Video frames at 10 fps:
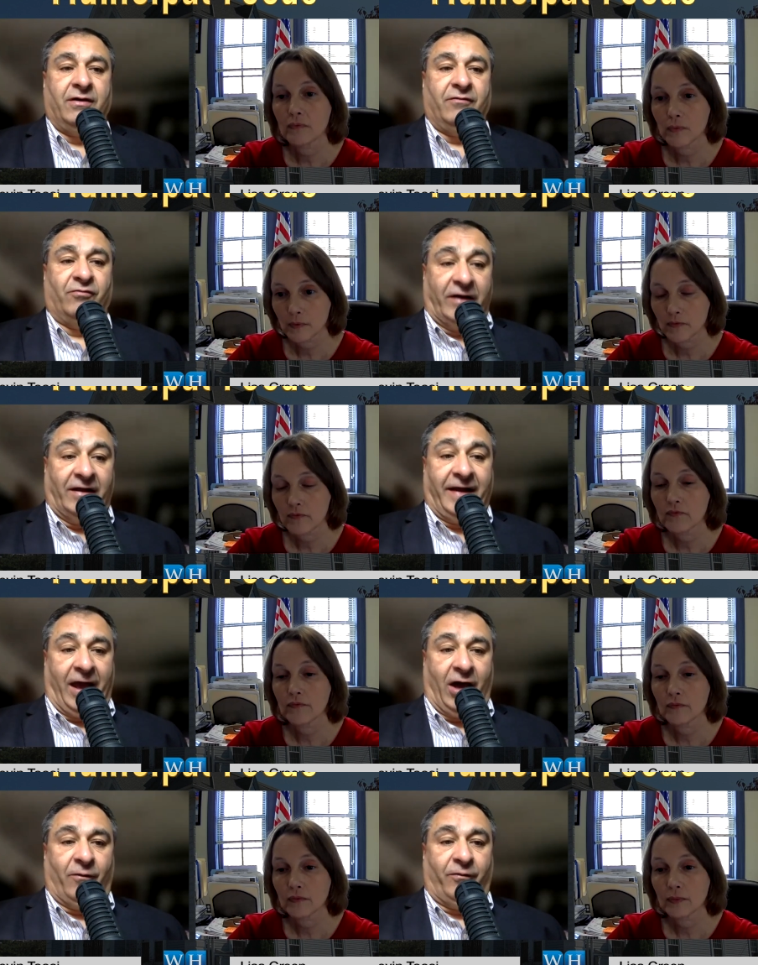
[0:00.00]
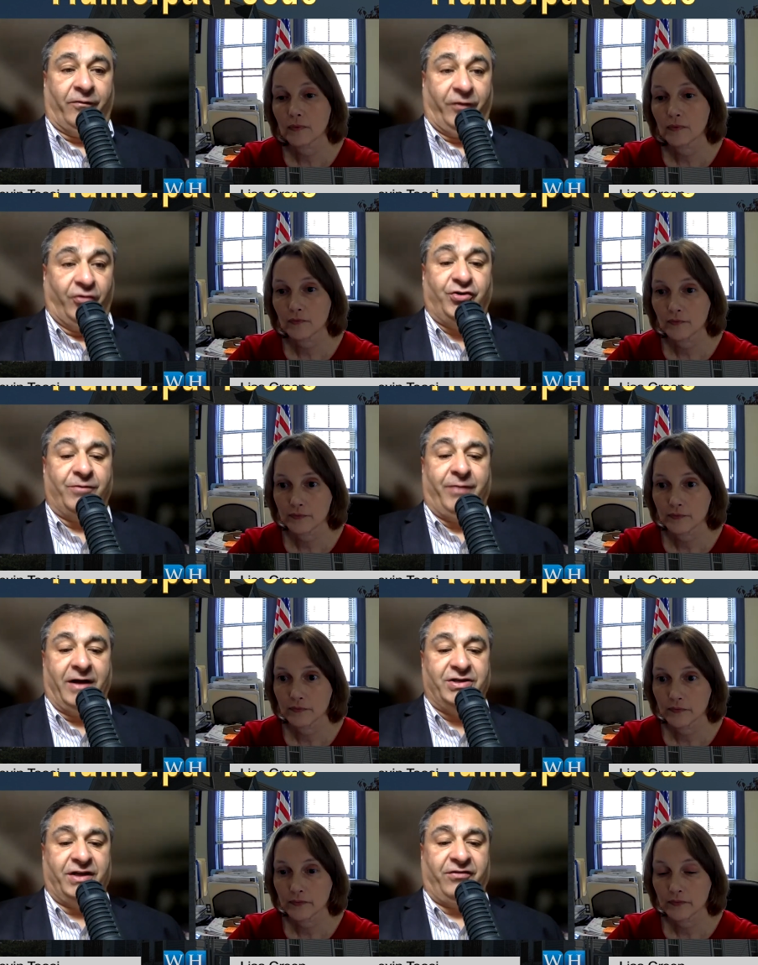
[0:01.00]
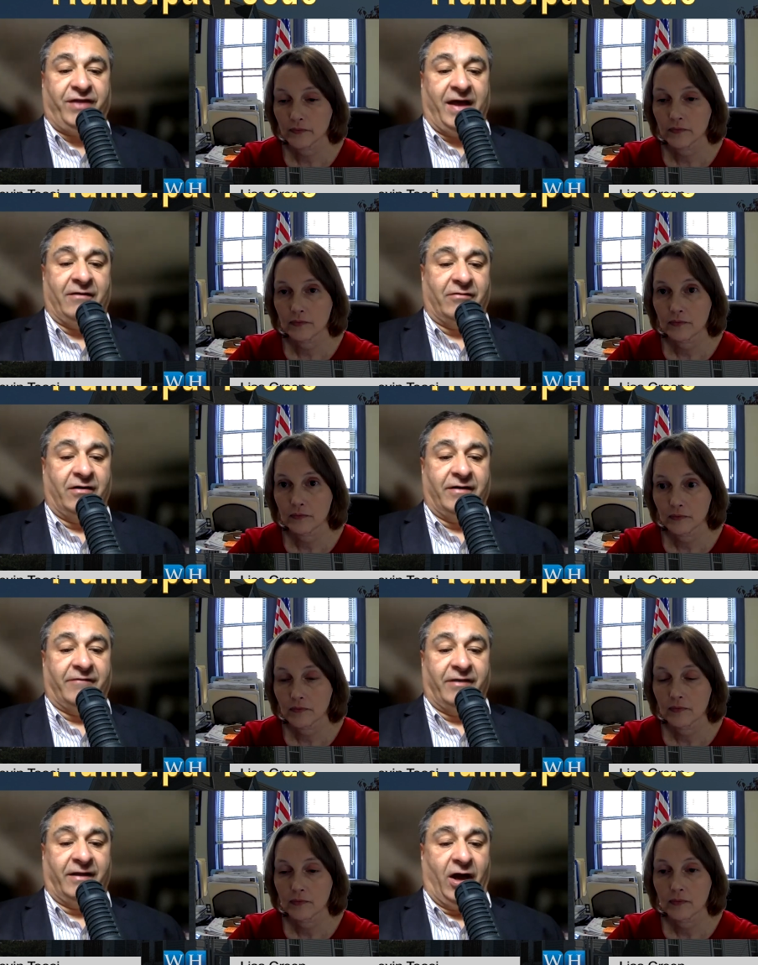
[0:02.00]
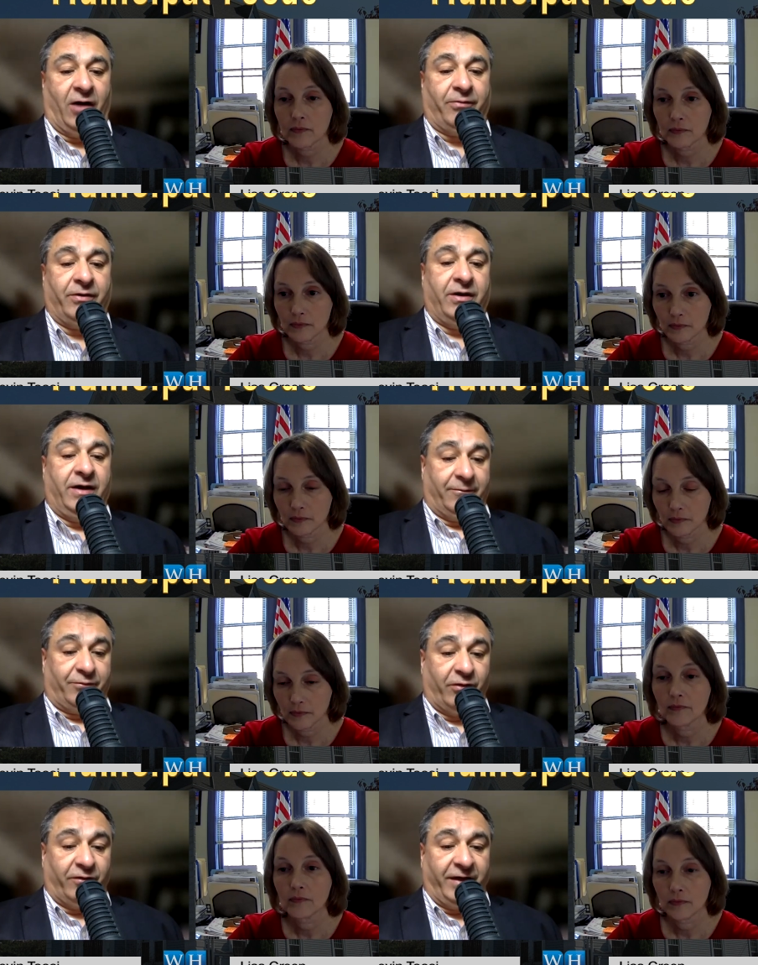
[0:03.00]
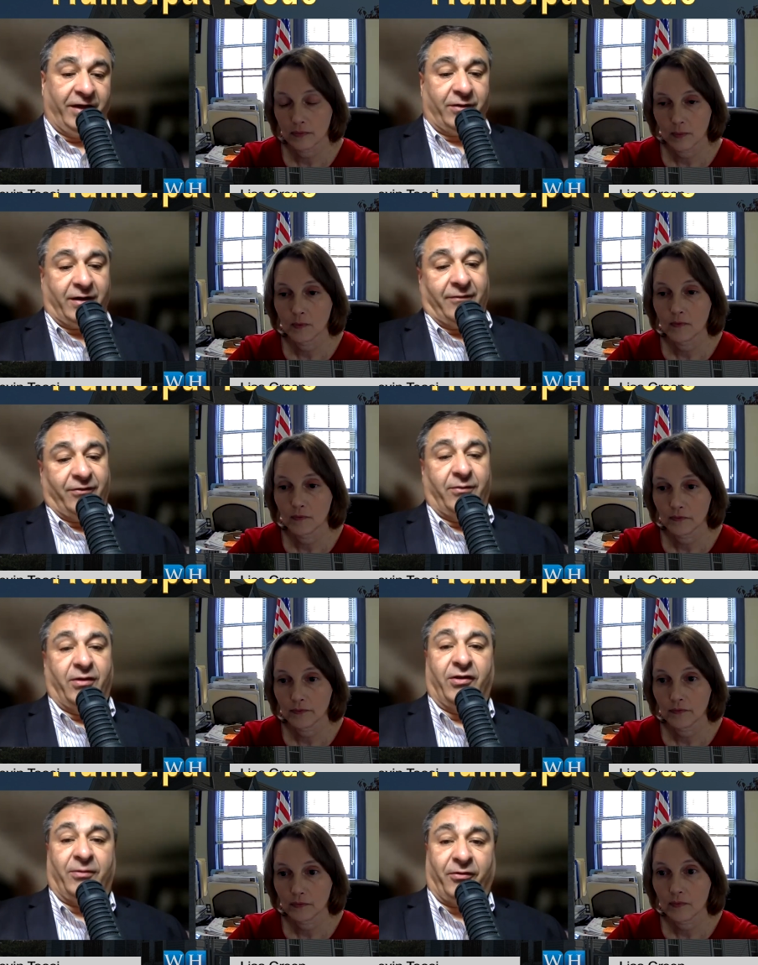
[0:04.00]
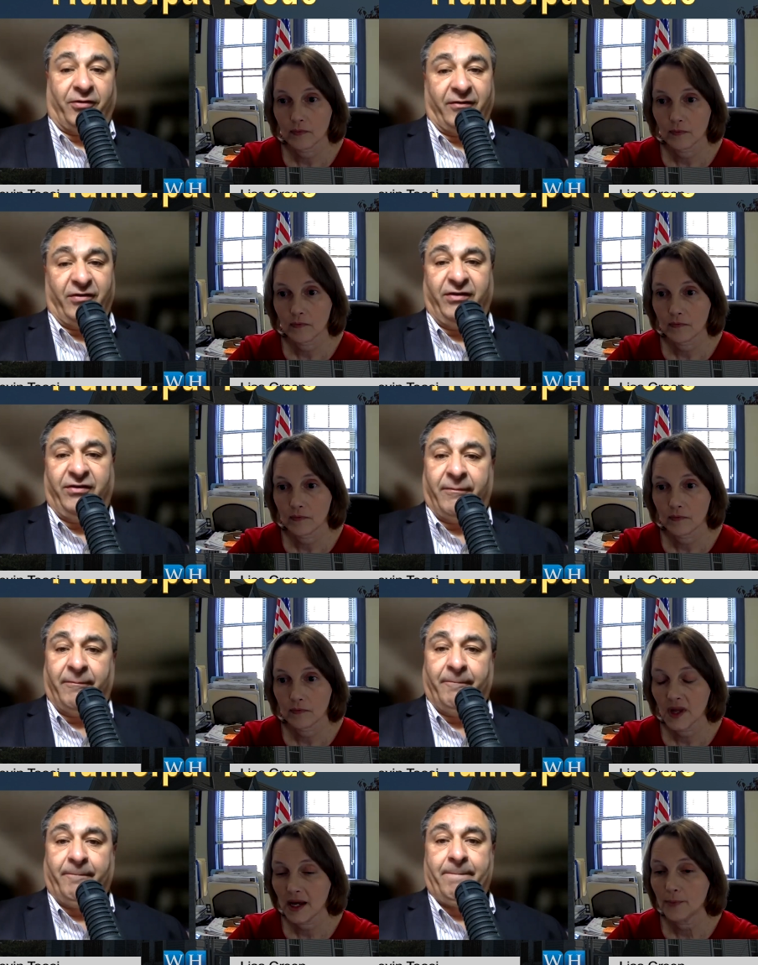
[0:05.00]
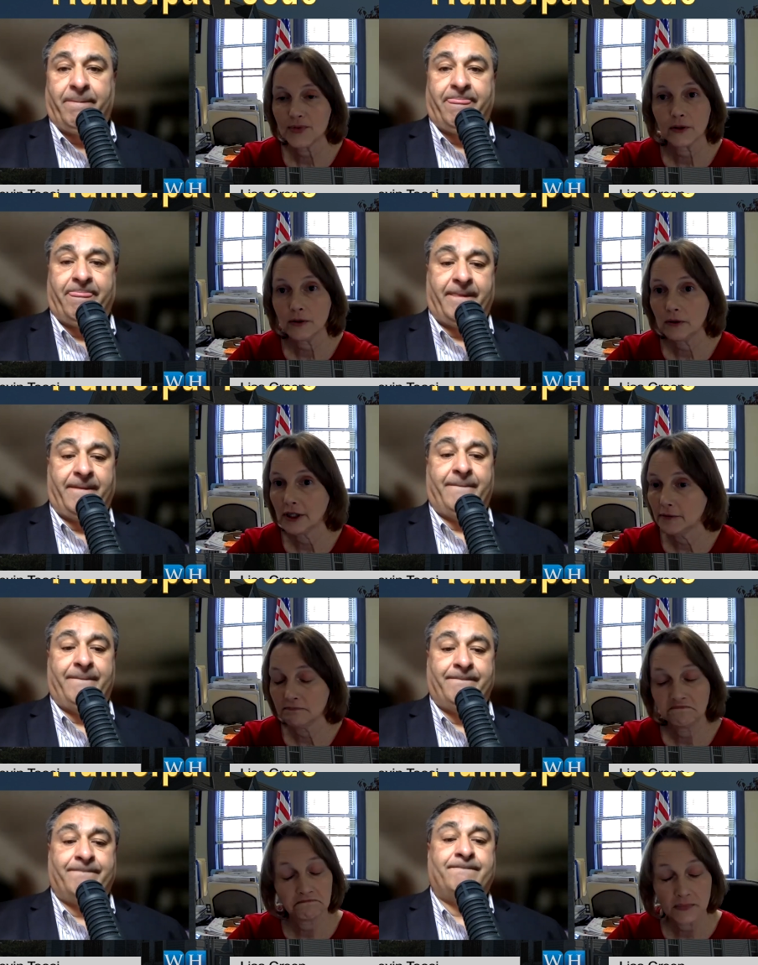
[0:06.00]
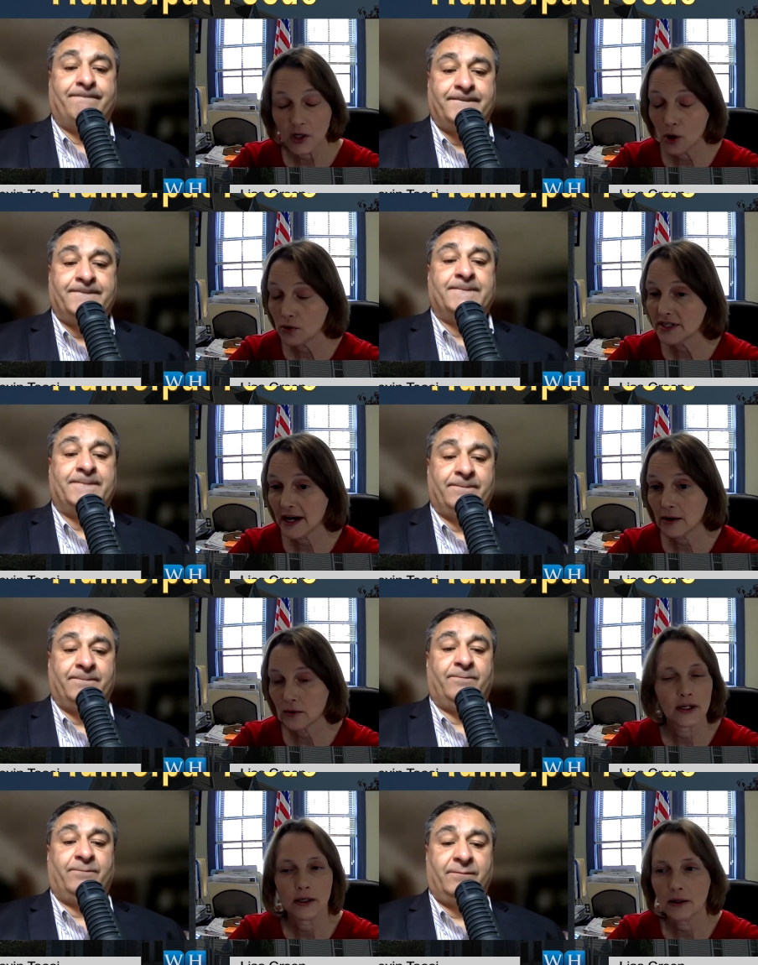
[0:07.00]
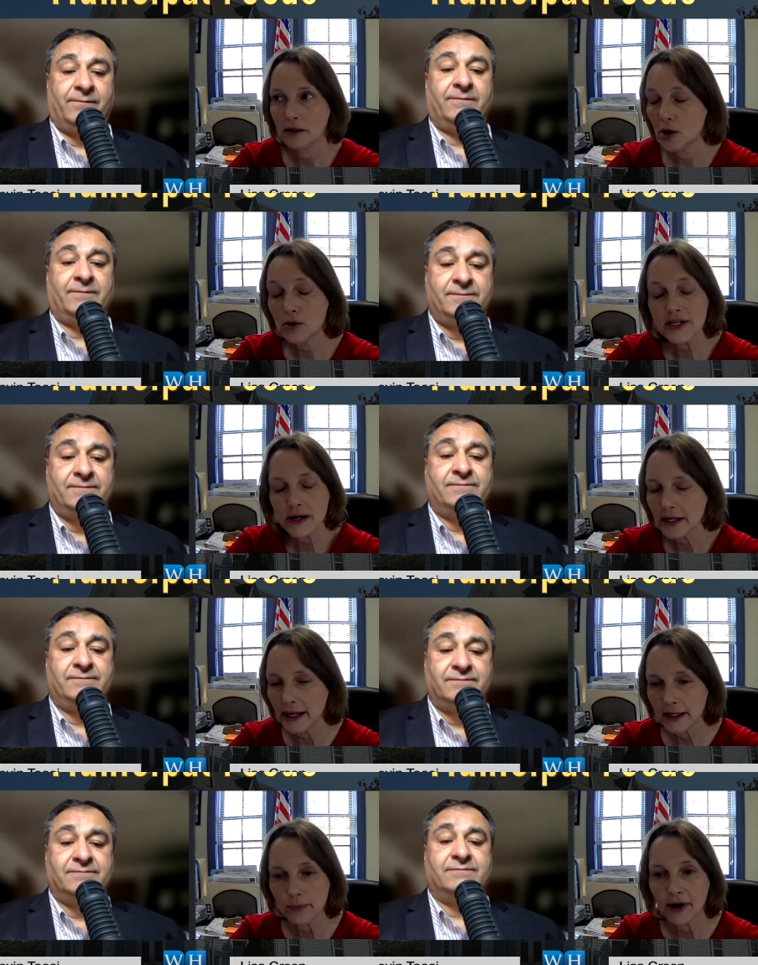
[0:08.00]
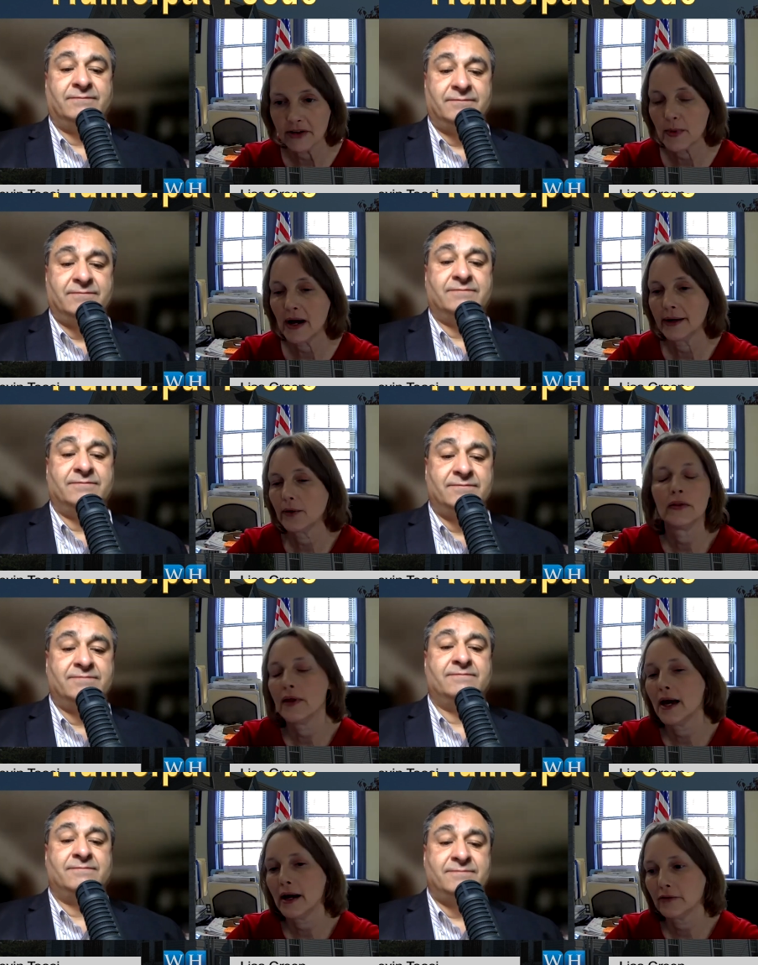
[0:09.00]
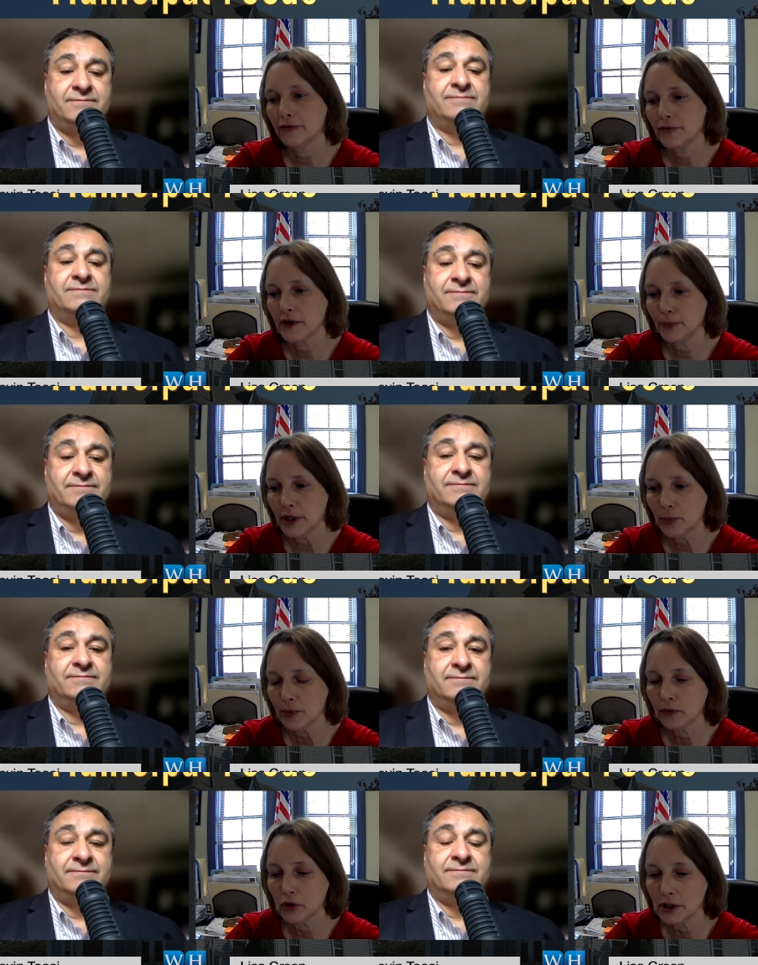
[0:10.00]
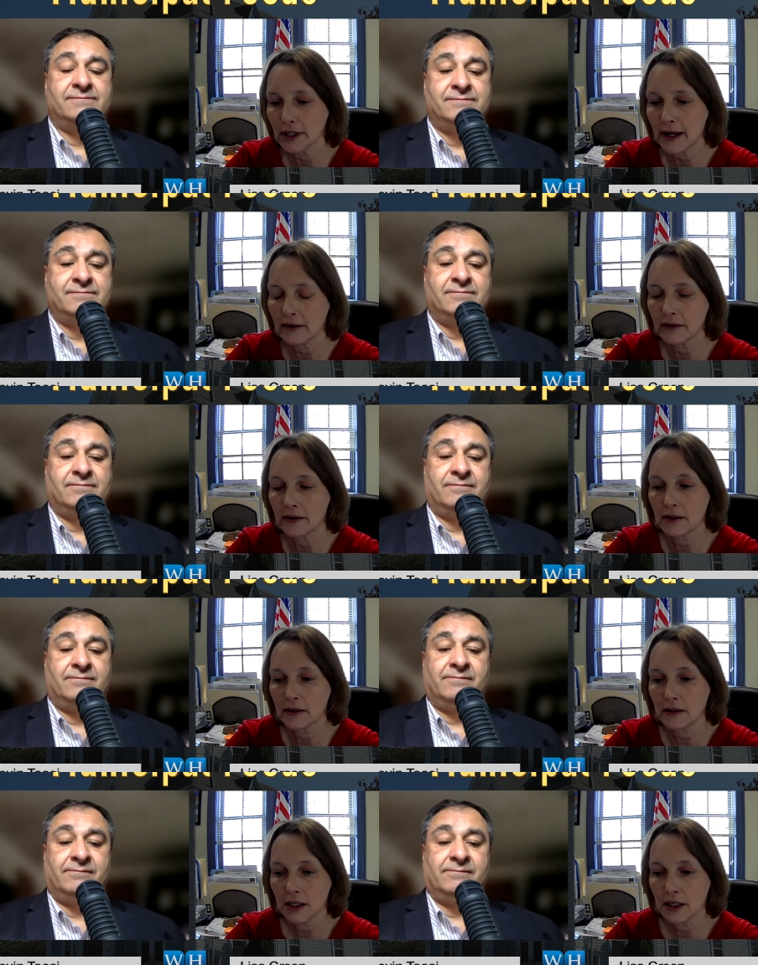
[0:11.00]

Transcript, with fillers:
Speaker 1: really help future budgets down the road and really help improve things when it comes to municipal services?
Speaker 2: Absolutely. No doubt in no doubt in anybody's mind on that. If if people look at the